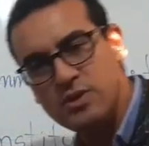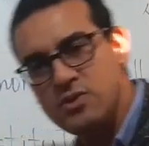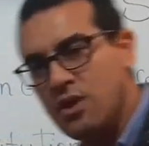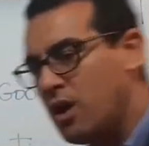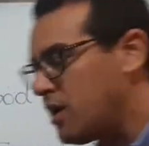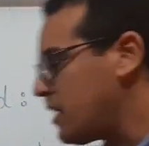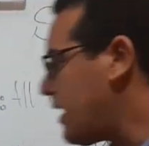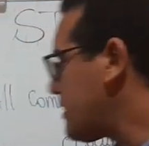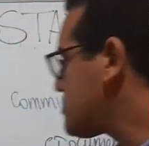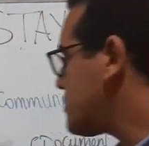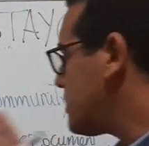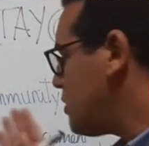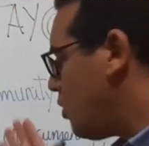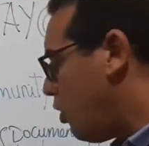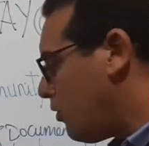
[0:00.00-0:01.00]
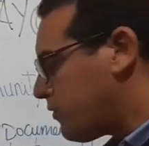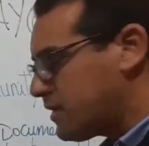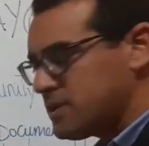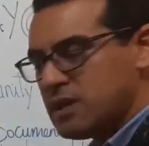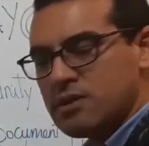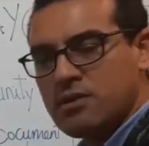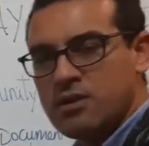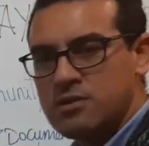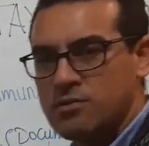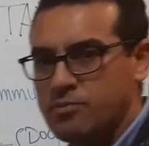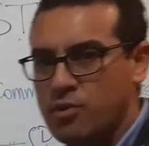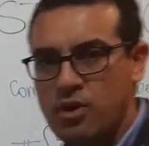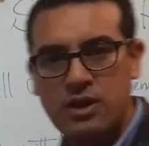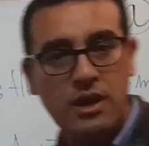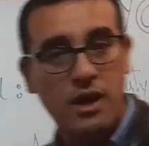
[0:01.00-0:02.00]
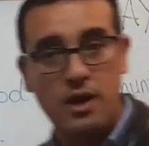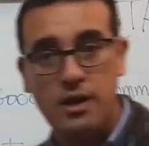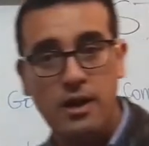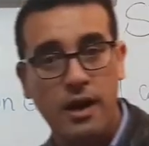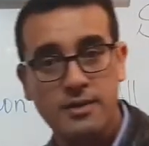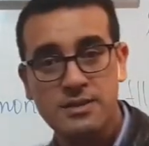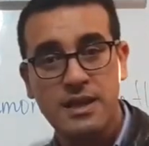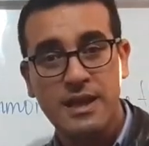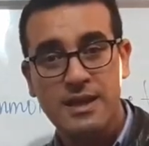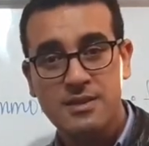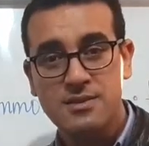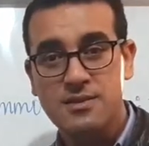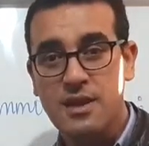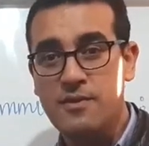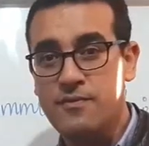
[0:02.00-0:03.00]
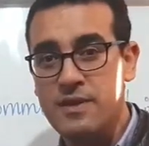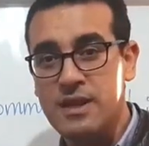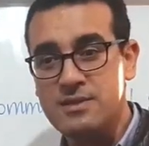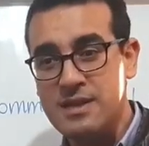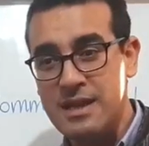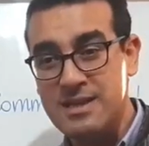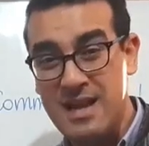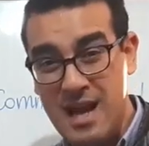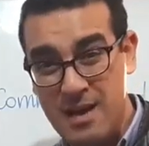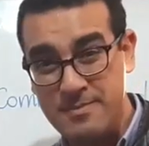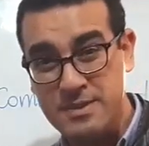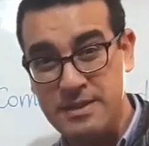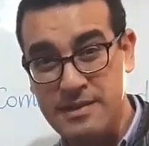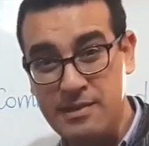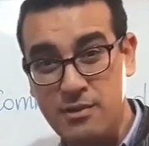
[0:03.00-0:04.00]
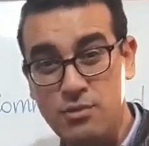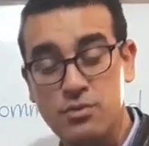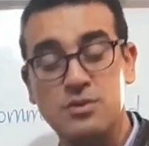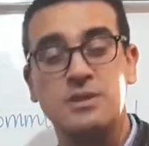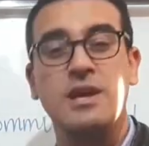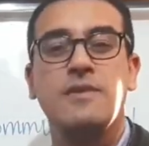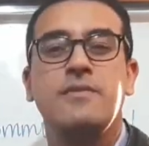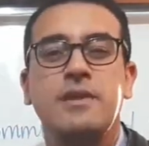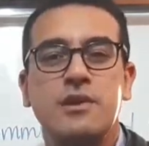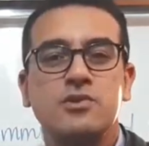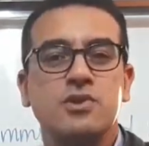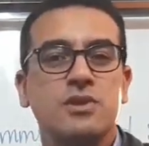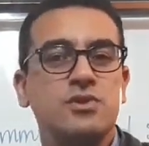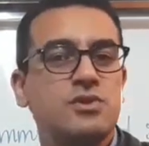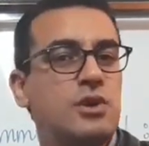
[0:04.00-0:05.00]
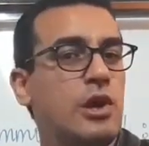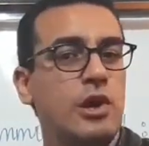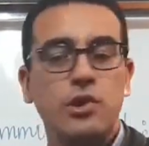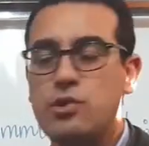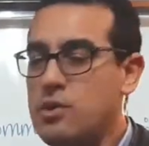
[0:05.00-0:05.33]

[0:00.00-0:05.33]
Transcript: which are actually offered here on the board are not definite and absolute definitions.